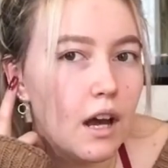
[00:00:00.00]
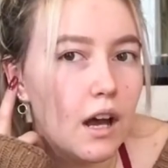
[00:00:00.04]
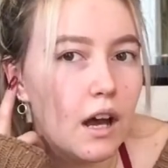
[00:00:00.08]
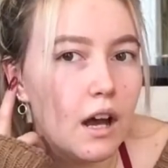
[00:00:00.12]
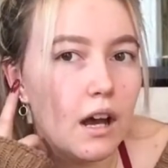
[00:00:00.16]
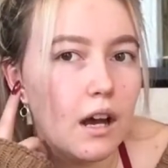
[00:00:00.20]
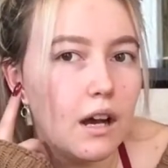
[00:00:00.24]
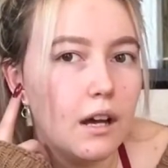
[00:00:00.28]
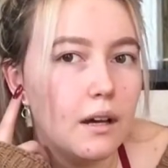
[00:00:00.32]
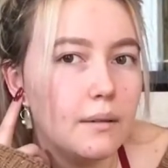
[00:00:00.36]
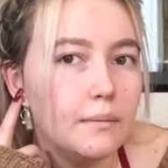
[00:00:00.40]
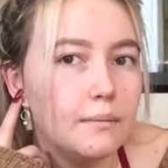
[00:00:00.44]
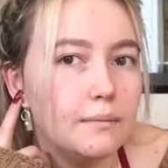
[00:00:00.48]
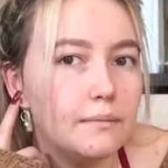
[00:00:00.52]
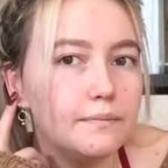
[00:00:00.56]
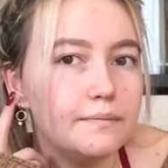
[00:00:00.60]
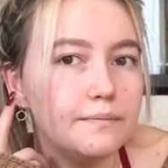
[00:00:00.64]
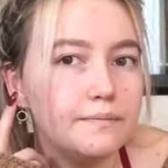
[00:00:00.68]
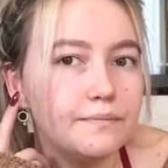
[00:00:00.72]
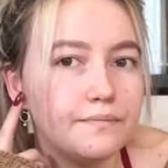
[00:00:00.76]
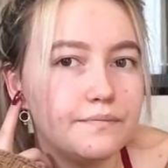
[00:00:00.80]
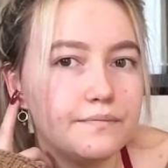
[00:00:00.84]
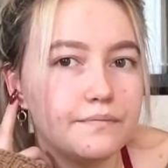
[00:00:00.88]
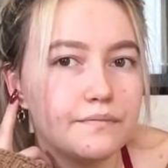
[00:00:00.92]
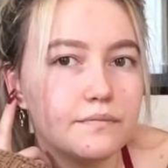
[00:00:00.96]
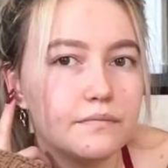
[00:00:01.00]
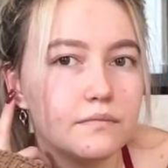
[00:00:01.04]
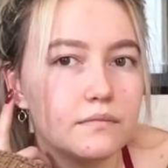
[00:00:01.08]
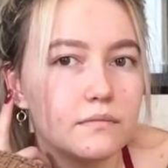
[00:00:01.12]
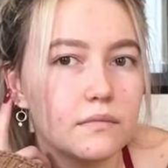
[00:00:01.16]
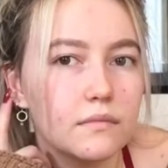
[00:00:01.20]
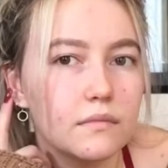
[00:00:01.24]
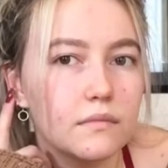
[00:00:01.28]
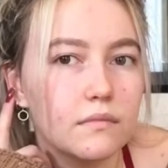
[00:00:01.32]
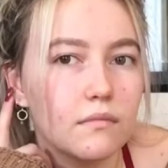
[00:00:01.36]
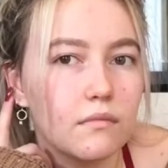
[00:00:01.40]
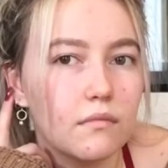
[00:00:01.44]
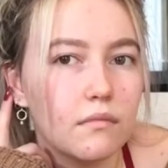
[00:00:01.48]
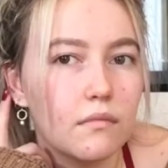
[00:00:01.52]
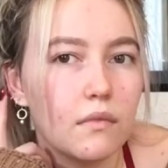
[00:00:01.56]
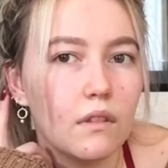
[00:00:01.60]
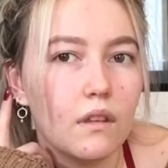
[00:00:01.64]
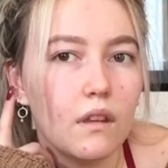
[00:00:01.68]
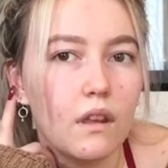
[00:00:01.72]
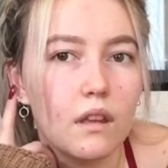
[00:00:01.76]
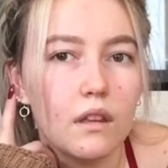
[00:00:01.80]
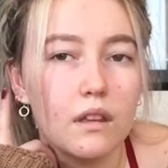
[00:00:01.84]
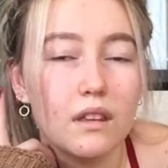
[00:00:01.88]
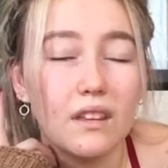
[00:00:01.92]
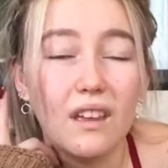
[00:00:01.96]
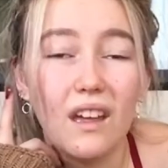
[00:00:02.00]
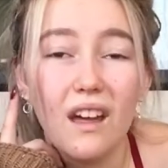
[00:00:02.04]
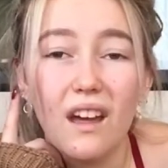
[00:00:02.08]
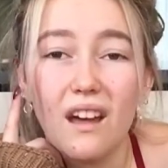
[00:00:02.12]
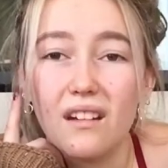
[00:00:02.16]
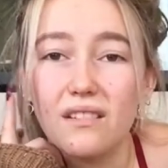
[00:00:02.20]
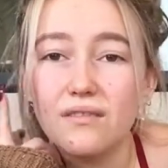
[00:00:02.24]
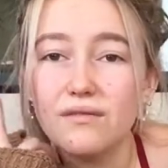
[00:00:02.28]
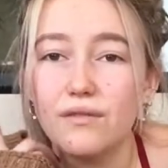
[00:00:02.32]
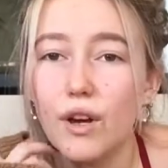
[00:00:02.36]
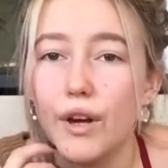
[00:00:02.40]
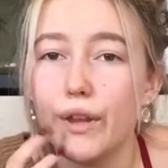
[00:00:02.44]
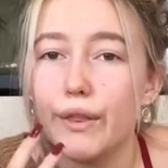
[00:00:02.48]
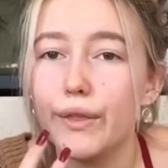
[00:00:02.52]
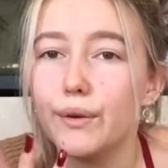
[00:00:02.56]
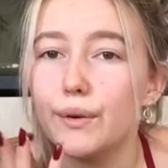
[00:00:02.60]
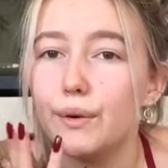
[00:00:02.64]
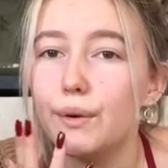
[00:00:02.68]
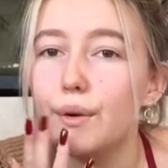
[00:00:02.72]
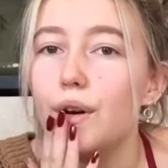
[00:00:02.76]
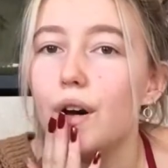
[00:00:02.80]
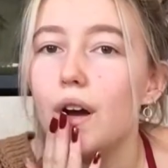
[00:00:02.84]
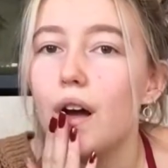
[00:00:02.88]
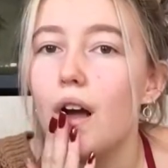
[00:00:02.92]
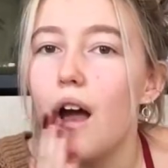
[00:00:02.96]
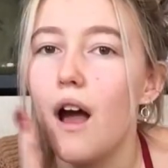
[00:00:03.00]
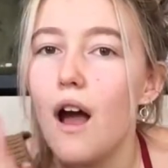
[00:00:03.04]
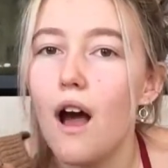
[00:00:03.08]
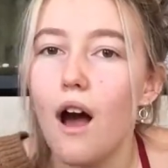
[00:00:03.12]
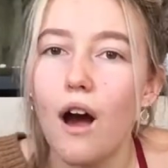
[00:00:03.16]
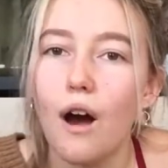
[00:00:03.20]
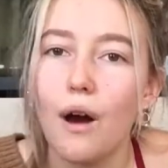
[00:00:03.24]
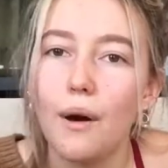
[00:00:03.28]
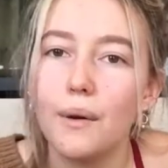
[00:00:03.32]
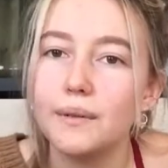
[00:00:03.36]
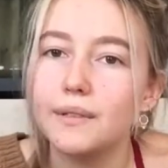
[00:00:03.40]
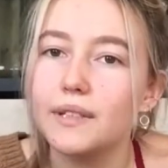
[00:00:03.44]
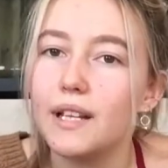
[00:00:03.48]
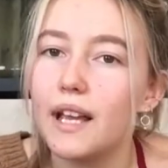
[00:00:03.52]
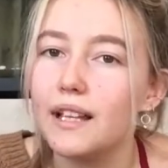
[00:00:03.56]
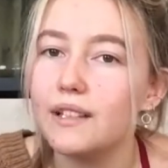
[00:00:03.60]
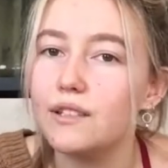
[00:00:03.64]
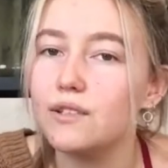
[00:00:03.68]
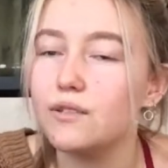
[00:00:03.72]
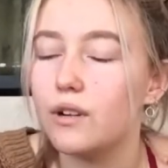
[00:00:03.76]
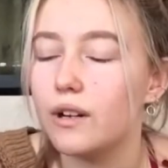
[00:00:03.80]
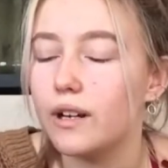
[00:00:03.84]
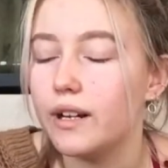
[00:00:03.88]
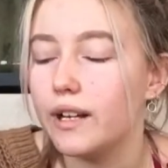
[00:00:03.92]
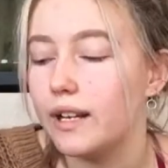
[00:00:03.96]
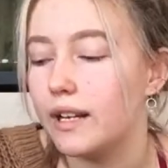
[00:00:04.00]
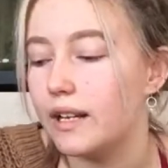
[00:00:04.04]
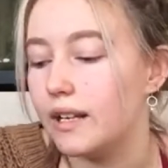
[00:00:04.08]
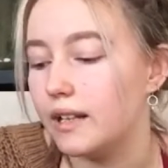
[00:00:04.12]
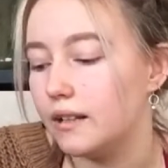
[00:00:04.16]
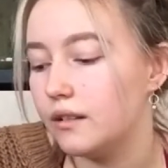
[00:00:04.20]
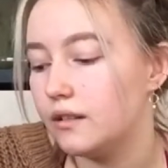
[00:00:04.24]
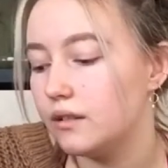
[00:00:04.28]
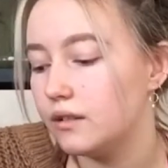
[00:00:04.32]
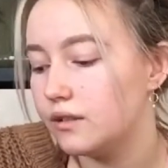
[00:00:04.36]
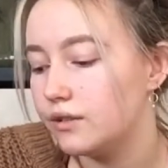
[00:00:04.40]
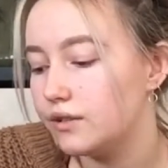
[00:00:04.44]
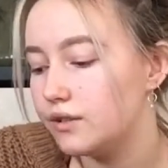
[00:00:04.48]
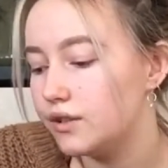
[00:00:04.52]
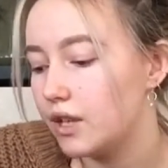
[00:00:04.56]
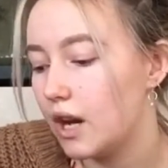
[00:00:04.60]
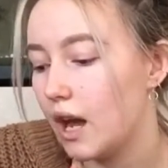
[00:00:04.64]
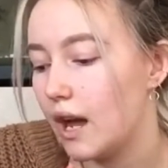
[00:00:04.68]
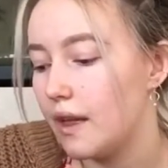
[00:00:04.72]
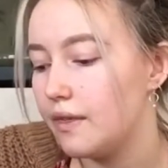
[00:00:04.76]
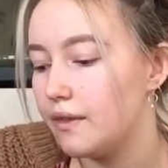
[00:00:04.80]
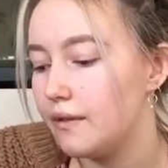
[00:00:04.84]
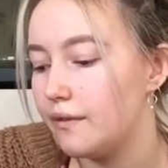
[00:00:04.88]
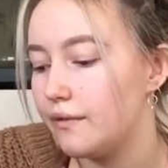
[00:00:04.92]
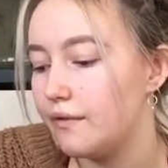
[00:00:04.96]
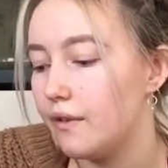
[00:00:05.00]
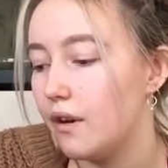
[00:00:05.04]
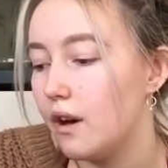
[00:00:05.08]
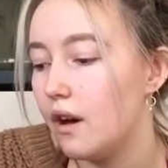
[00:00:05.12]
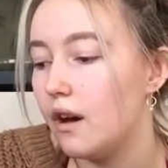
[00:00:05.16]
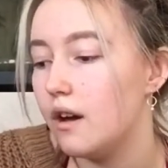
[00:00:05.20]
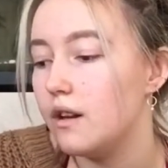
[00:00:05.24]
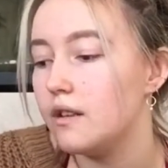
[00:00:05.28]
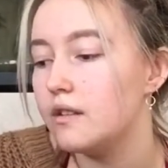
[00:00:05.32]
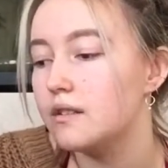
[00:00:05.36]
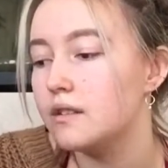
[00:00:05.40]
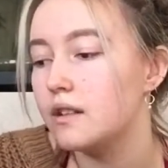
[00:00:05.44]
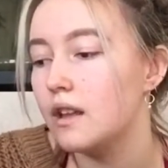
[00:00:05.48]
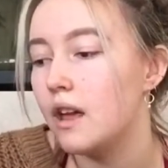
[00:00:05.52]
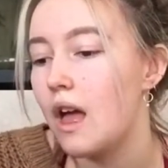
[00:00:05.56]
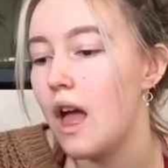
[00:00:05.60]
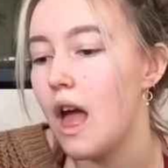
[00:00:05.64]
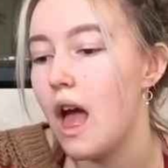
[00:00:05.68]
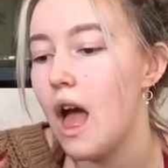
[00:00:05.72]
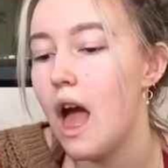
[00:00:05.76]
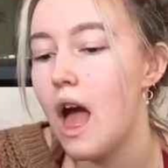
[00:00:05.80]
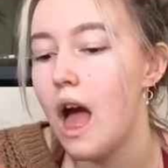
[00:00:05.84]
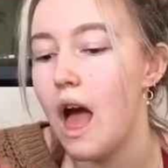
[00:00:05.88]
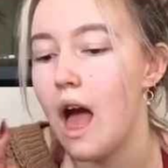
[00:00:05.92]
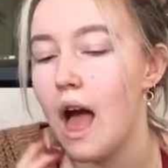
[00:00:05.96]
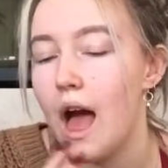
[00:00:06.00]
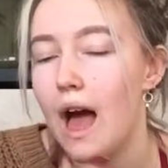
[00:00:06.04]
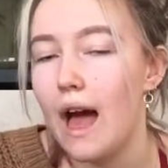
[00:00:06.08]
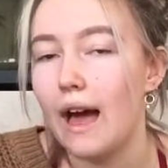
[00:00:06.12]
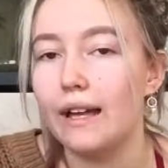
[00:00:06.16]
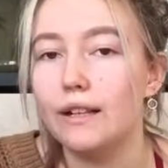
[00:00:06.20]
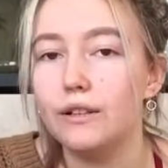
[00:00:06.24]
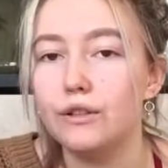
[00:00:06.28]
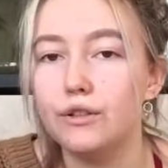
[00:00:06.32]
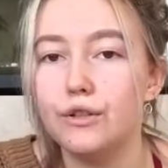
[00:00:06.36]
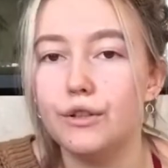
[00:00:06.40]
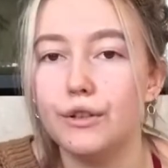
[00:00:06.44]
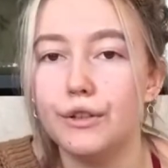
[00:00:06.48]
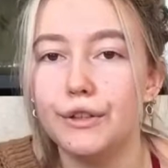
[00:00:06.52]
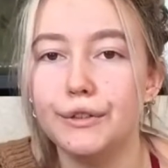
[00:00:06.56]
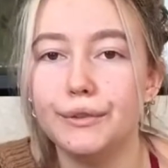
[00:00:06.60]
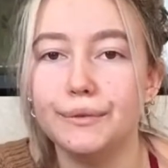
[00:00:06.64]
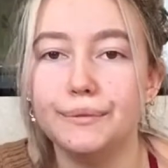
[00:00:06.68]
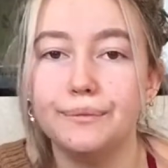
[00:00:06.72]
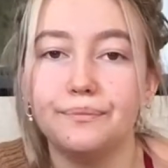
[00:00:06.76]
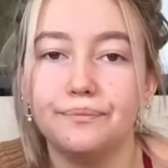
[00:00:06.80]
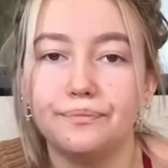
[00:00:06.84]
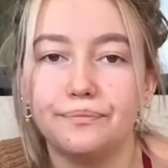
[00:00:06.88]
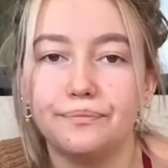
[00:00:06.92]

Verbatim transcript: Um, yeah, I thought I would get straight in, Jan the 1st, and do